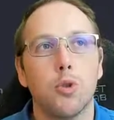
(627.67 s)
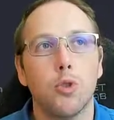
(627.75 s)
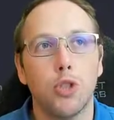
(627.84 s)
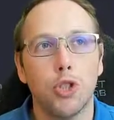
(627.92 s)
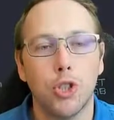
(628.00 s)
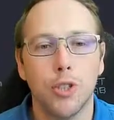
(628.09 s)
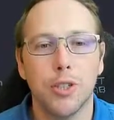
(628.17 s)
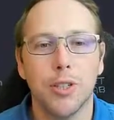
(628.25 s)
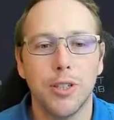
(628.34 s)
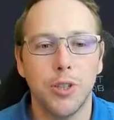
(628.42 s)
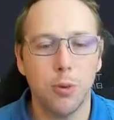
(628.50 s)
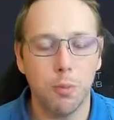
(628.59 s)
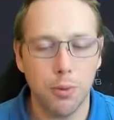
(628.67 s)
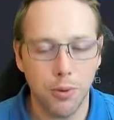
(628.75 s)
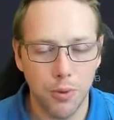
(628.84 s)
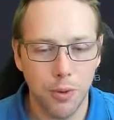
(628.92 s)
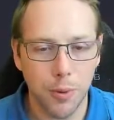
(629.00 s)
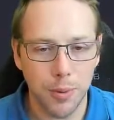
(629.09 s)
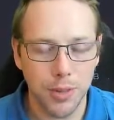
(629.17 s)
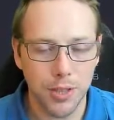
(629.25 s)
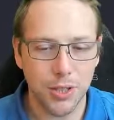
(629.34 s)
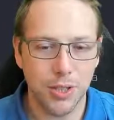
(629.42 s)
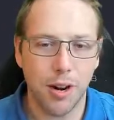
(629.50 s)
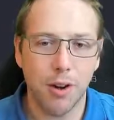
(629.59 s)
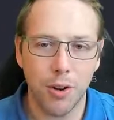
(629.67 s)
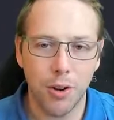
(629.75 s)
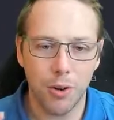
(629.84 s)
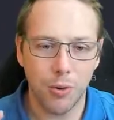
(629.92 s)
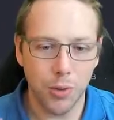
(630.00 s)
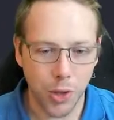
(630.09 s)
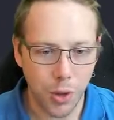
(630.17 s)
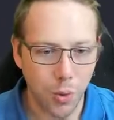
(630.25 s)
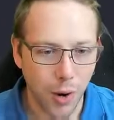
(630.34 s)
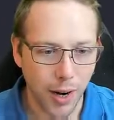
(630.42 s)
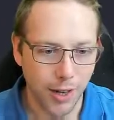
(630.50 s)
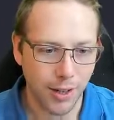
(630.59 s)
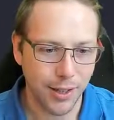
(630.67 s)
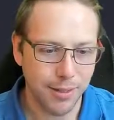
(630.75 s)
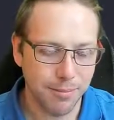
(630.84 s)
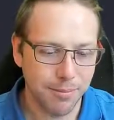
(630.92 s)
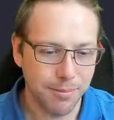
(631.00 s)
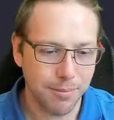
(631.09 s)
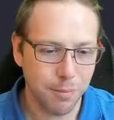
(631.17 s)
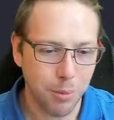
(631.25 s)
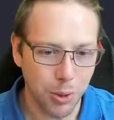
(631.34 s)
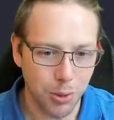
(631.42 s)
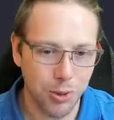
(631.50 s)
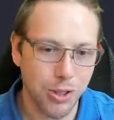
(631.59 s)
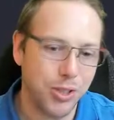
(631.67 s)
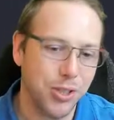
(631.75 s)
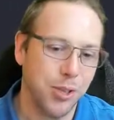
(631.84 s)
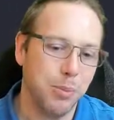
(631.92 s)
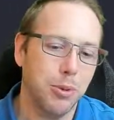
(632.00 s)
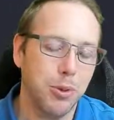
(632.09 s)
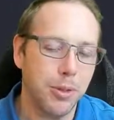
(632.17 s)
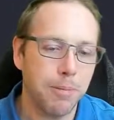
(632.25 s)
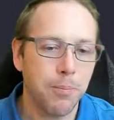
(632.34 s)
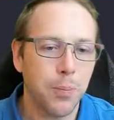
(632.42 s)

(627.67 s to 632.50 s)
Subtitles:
should your performance scenario require it, but don't just jump to it.